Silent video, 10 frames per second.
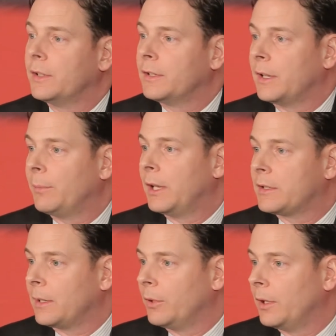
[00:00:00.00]
to
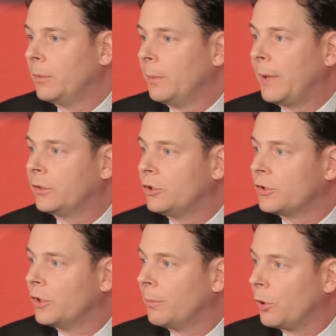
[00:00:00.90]
disseminate some of the
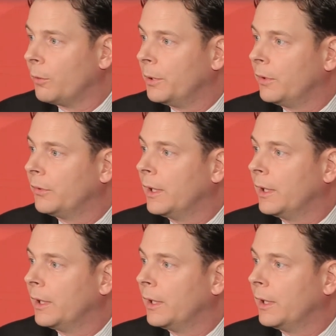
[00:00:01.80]
messages and the purpose